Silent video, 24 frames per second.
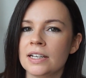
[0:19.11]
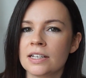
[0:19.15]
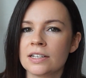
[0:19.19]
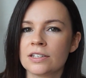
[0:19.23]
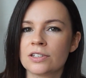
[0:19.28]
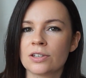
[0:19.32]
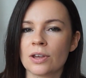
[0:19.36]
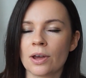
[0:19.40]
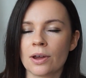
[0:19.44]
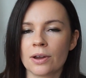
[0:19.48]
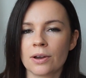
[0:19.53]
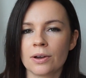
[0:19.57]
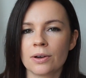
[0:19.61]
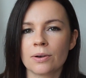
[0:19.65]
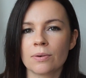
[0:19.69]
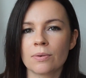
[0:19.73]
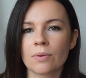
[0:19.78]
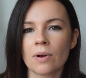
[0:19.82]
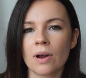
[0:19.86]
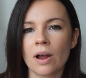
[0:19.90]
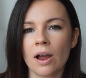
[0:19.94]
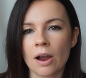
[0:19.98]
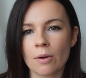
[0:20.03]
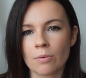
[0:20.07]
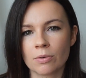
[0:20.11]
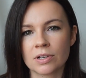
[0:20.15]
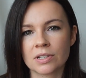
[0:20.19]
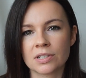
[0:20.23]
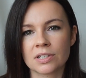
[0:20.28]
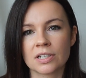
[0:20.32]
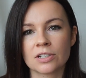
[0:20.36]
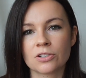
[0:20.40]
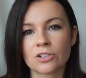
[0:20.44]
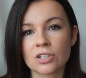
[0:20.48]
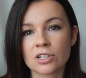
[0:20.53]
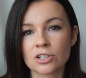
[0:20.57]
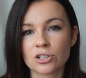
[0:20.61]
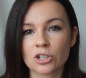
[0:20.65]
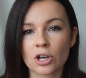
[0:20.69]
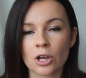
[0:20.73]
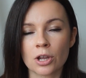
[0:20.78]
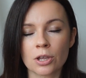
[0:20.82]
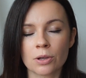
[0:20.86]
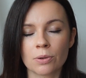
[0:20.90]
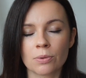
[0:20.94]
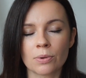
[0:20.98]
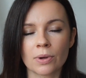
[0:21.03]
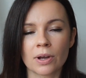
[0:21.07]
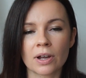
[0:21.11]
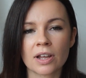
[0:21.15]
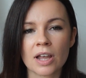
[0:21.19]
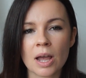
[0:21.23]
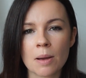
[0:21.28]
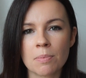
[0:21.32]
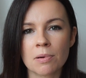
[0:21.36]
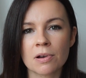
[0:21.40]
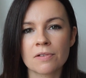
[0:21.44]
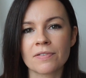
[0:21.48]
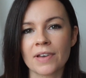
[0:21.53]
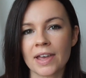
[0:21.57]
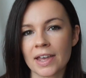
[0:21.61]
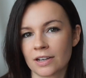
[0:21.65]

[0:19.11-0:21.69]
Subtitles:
So I want to just show you a couple of